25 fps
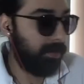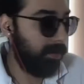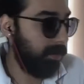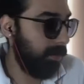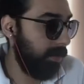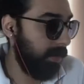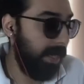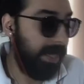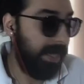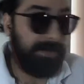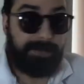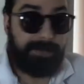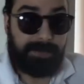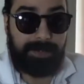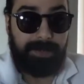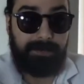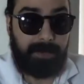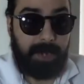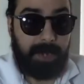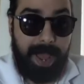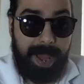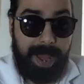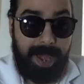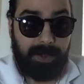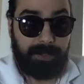He has a
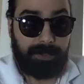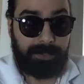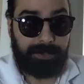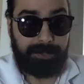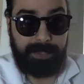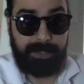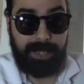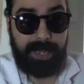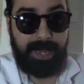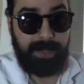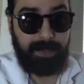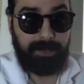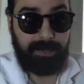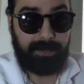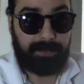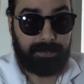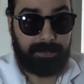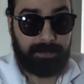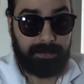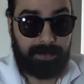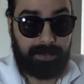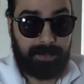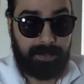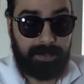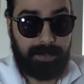different hairstyle.
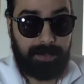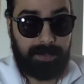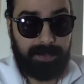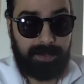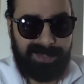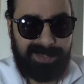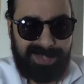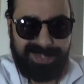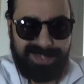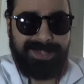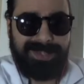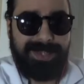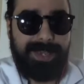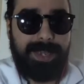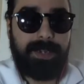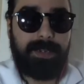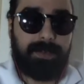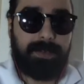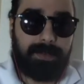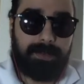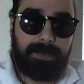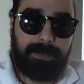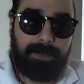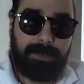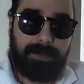That's it.
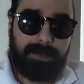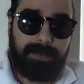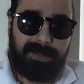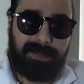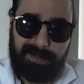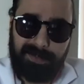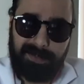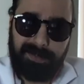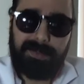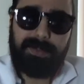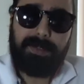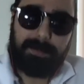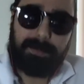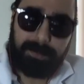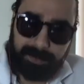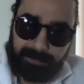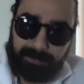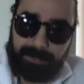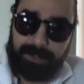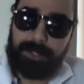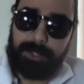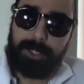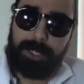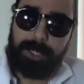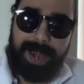So the
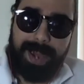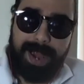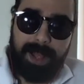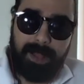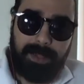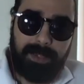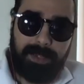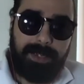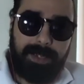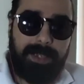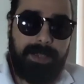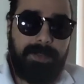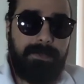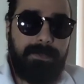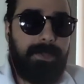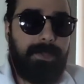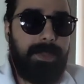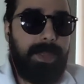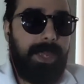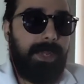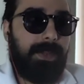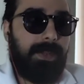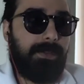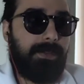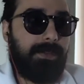superficiality of
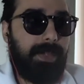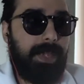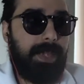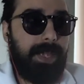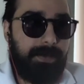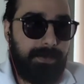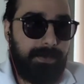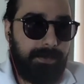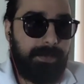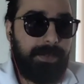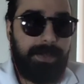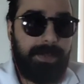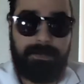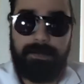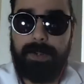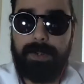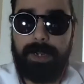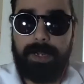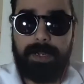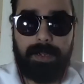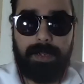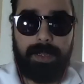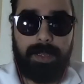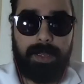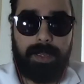things is different.
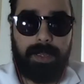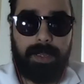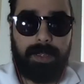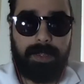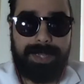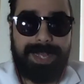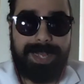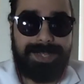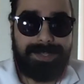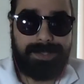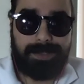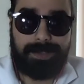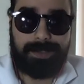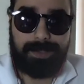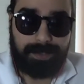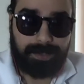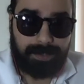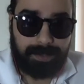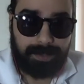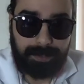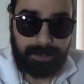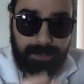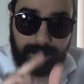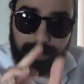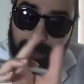That's
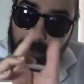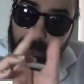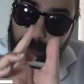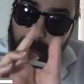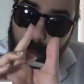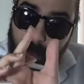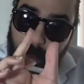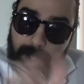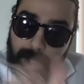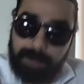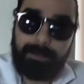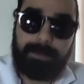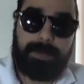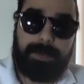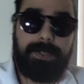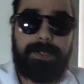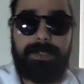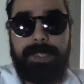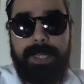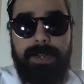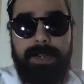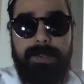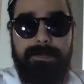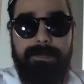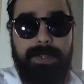the the one
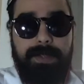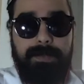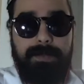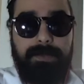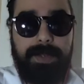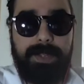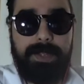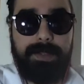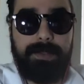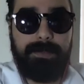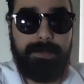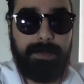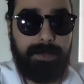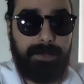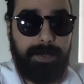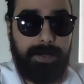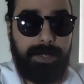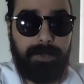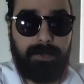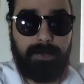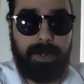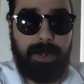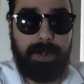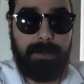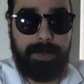percent of difference between
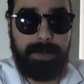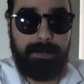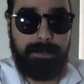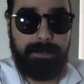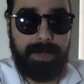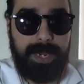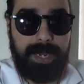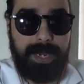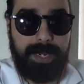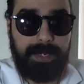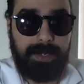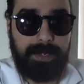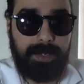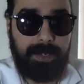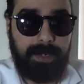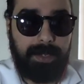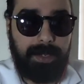Trump and Biden.